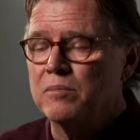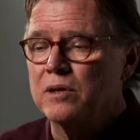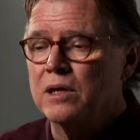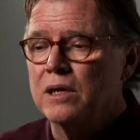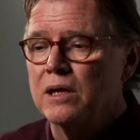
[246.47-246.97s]

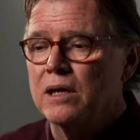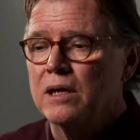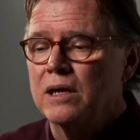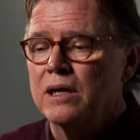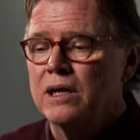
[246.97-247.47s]
But
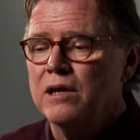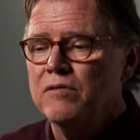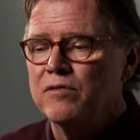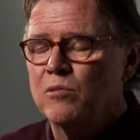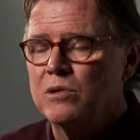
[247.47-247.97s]

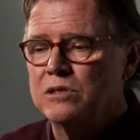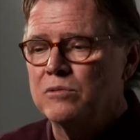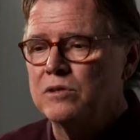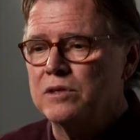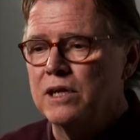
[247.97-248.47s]
even if it wasn't a
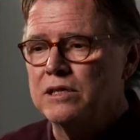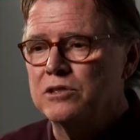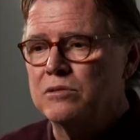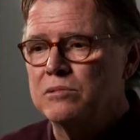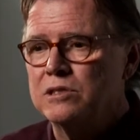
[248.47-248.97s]
real
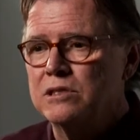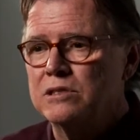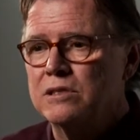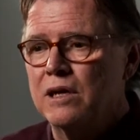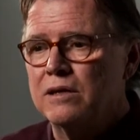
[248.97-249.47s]
danger, it was
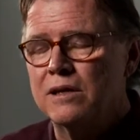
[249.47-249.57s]
just,